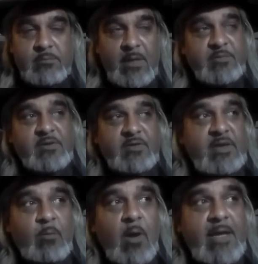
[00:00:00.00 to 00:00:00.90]
I'm just going to
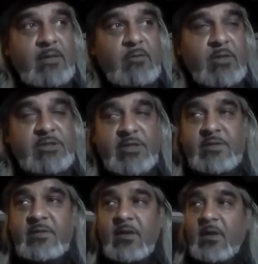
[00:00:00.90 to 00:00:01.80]
say white
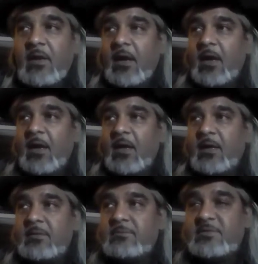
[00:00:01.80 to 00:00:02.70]
Christians,
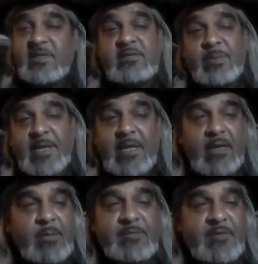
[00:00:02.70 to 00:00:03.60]
since the beginning.
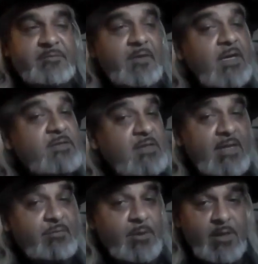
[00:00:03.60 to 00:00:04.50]
I mean, fuck
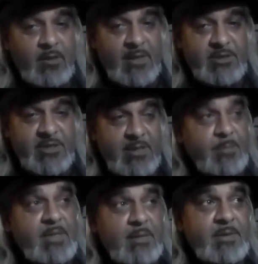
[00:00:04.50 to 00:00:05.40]
slavery and all that shit. Let
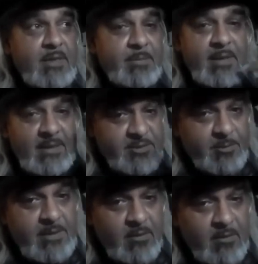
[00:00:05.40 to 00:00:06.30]
me let
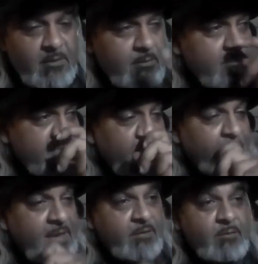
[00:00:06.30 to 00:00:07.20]
you in on a little something
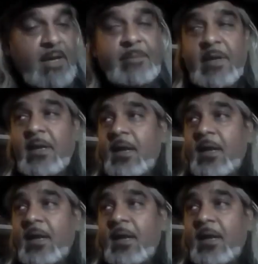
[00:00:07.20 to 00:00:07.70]
else, right?